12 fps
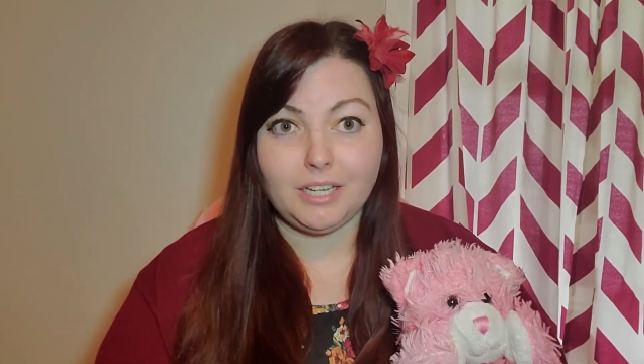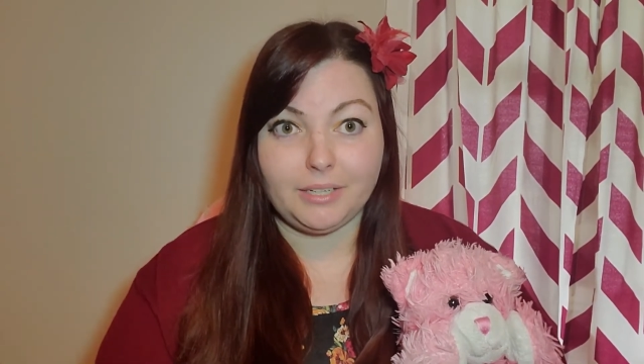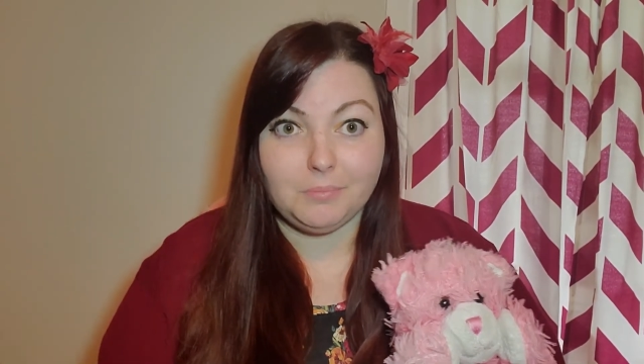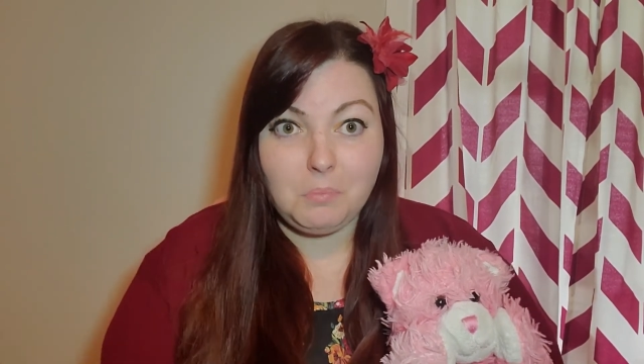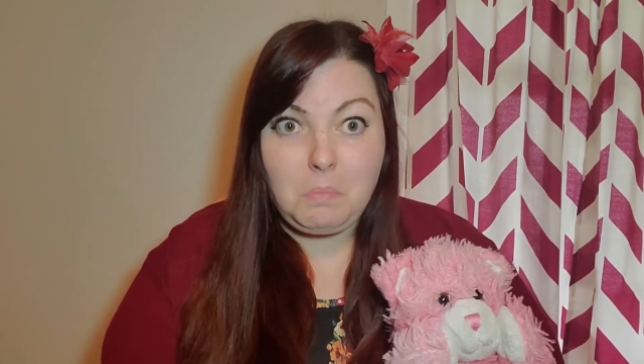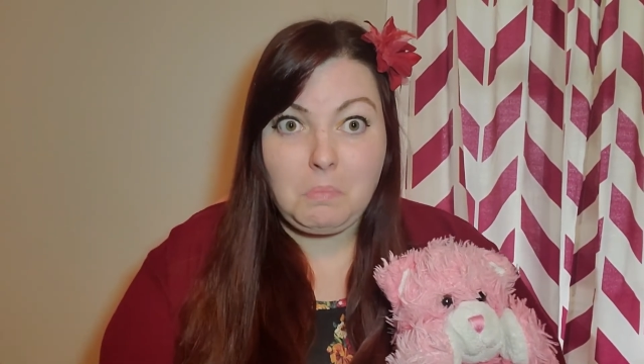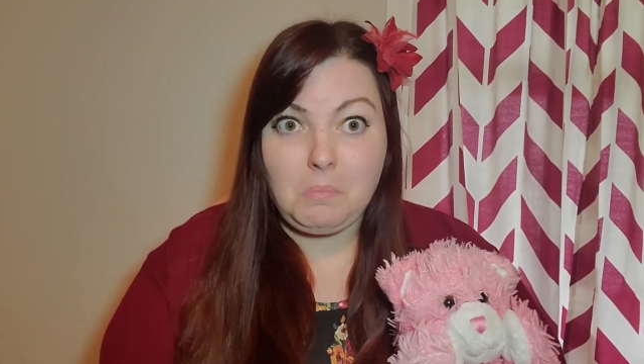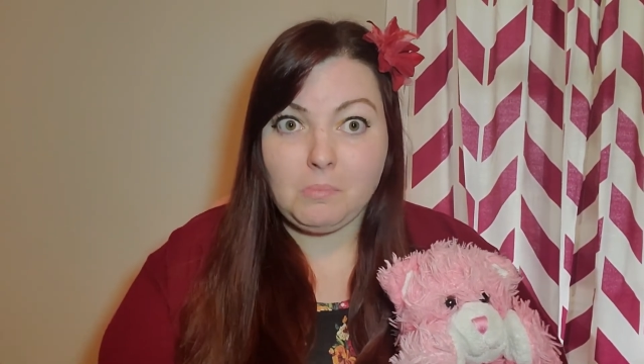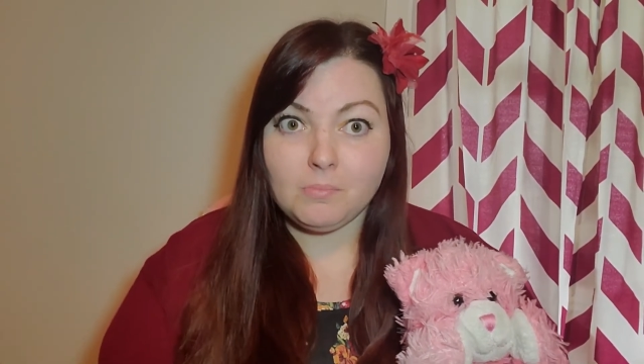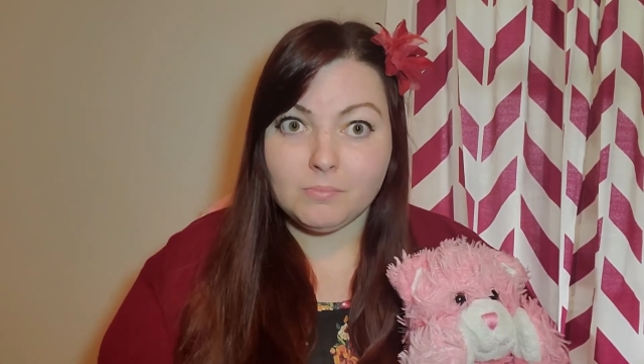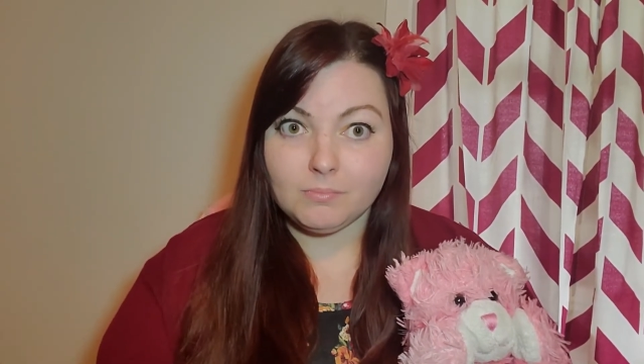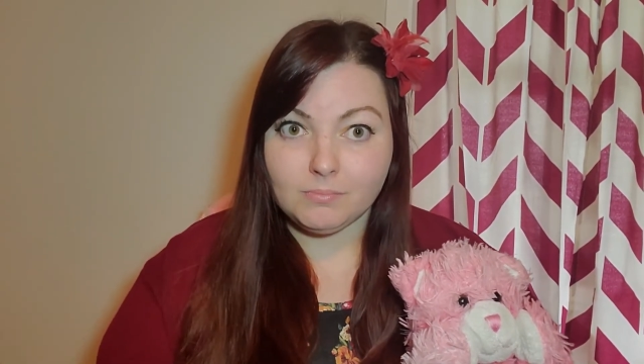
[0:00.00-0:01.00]
Like,
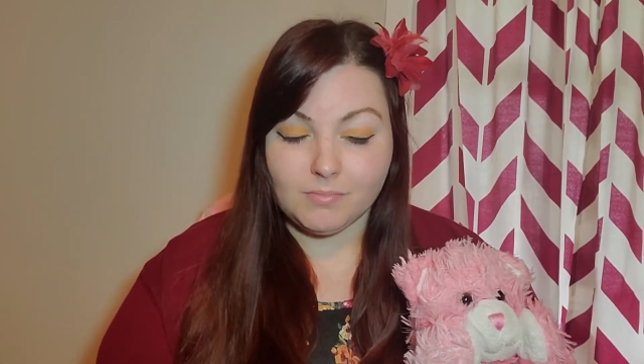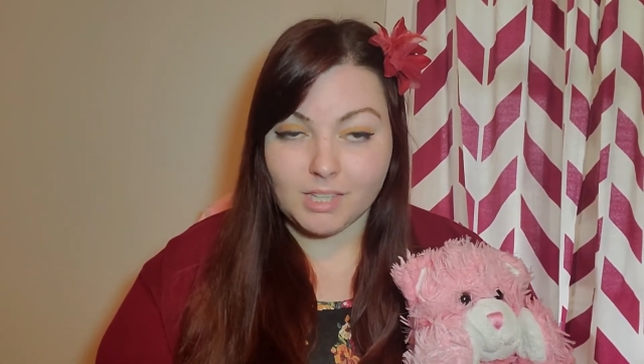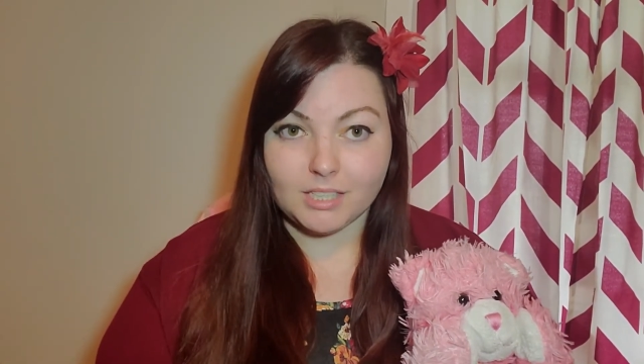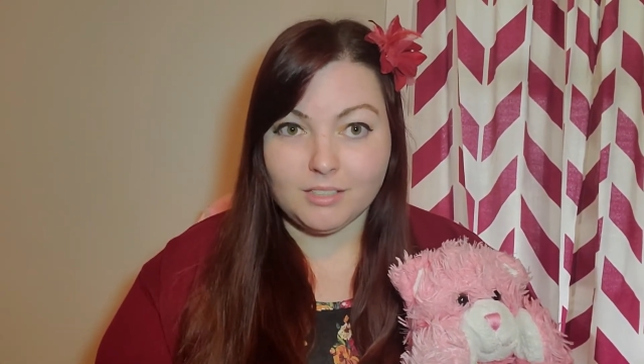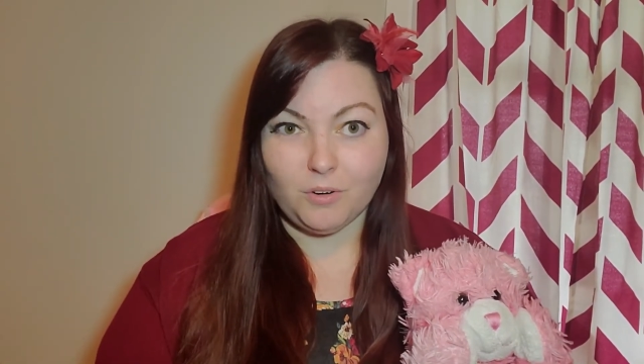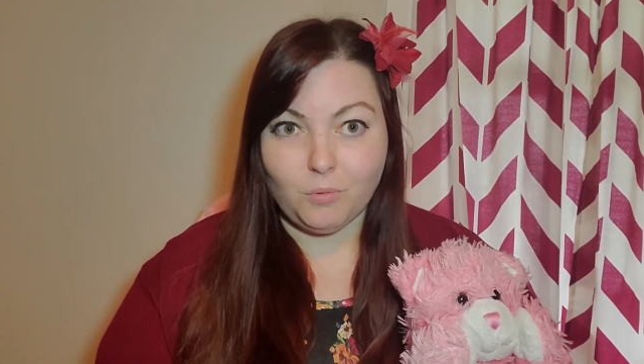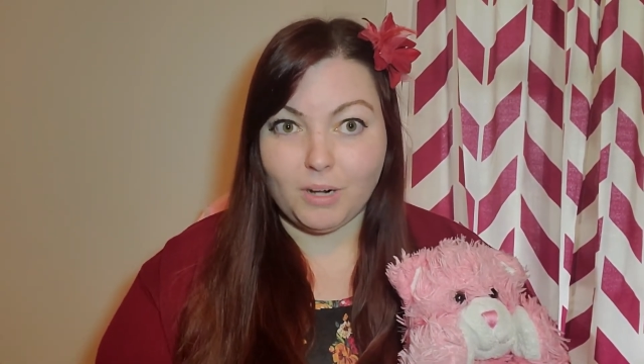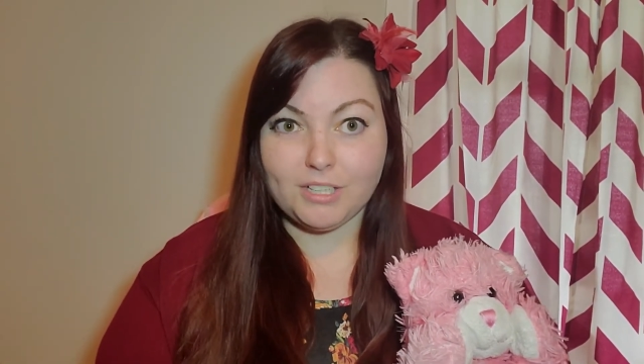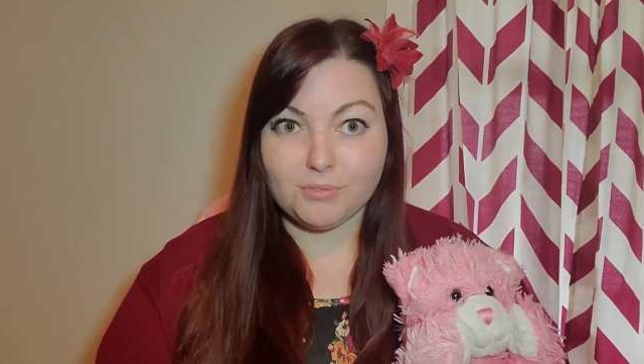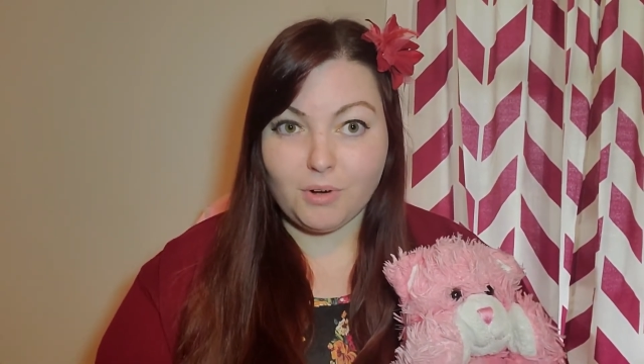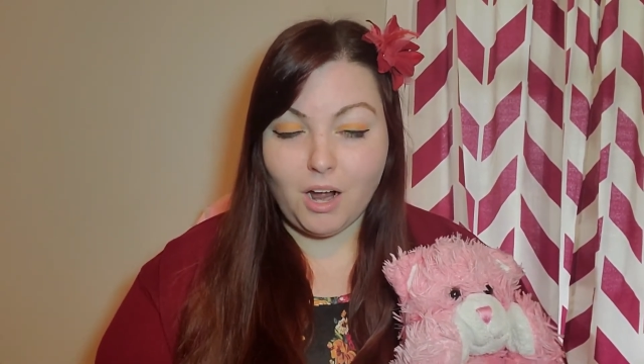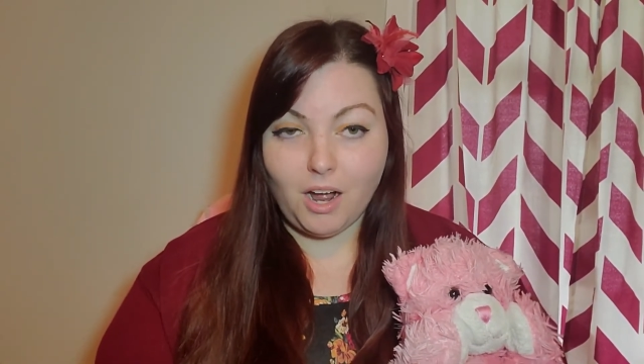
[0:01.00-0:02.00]

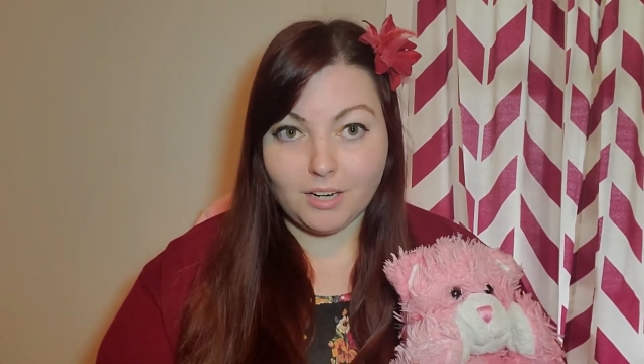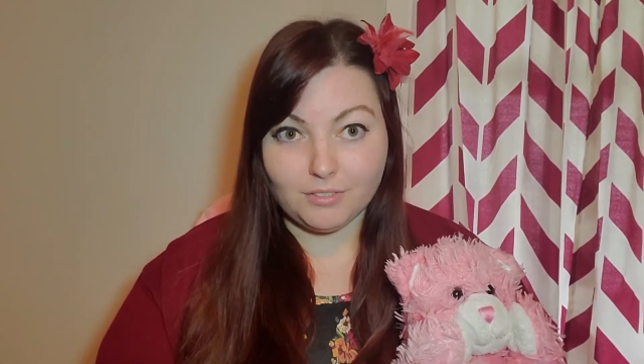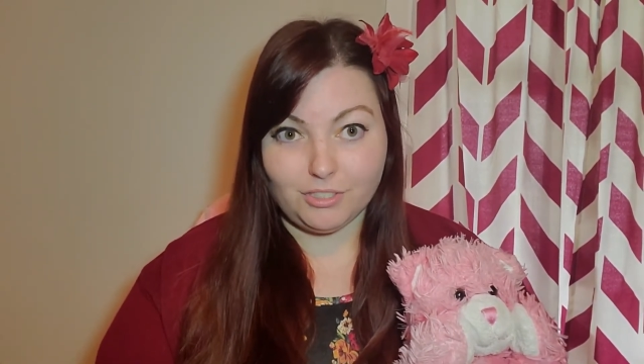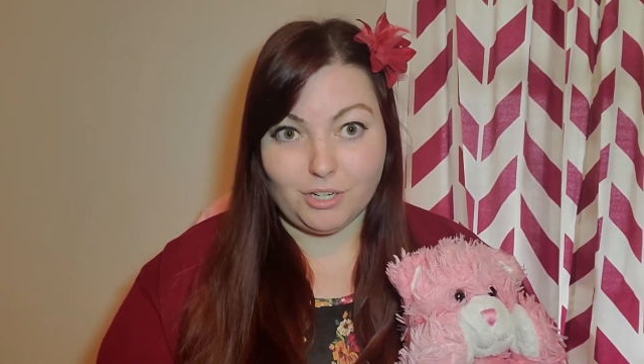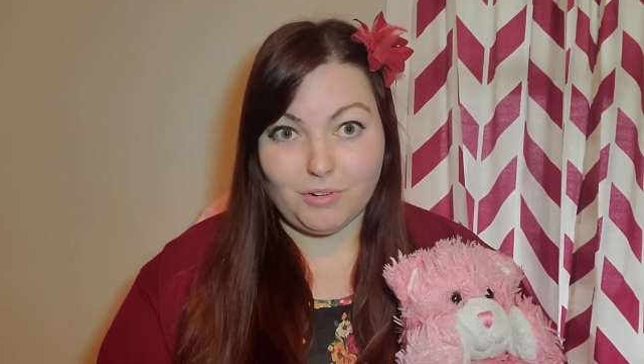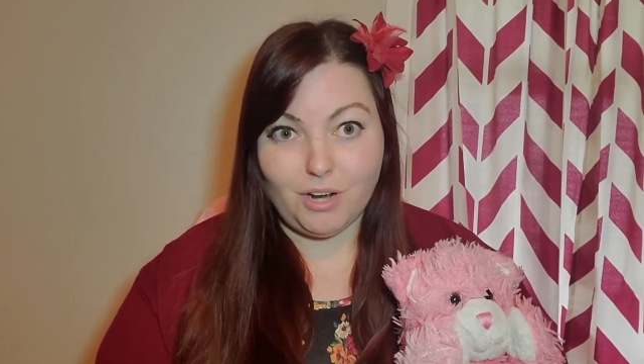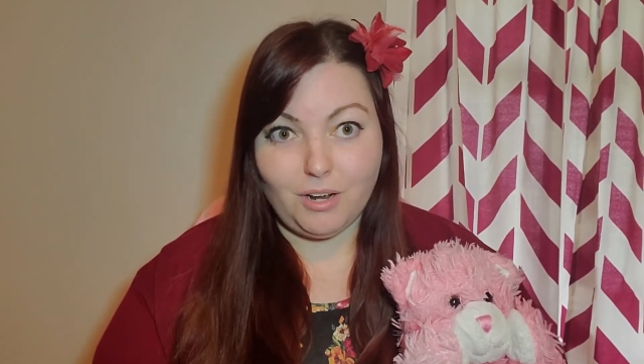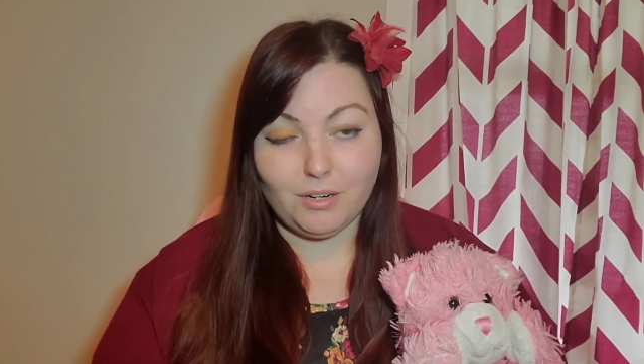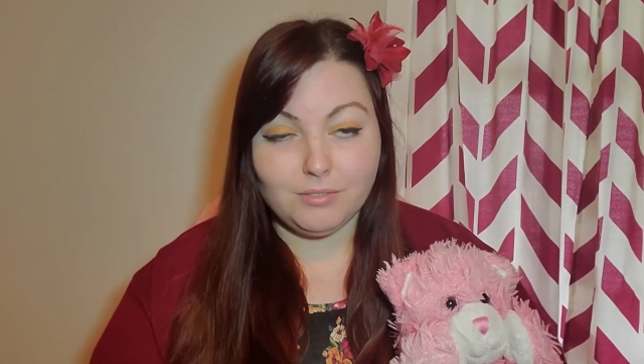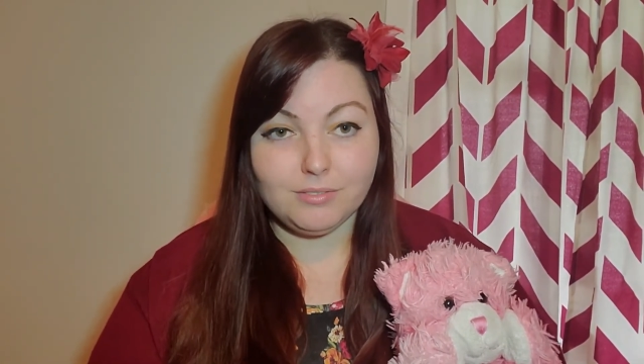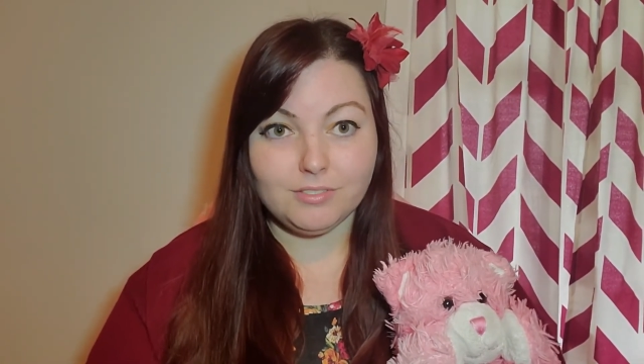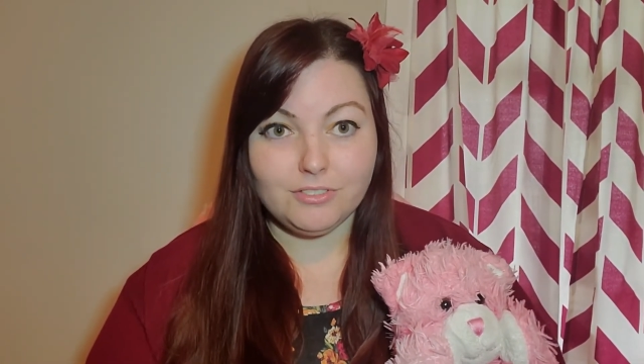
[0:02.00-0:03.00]
what's wrong? Don't
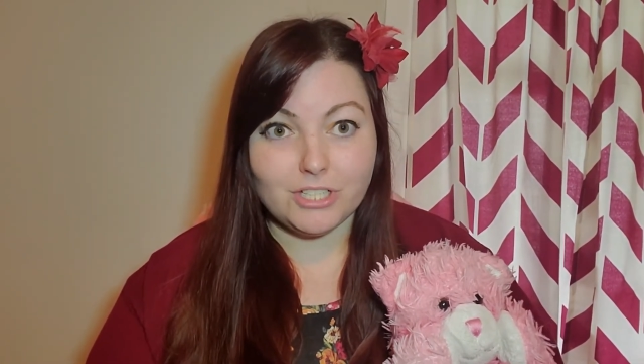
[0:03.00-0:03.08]
know.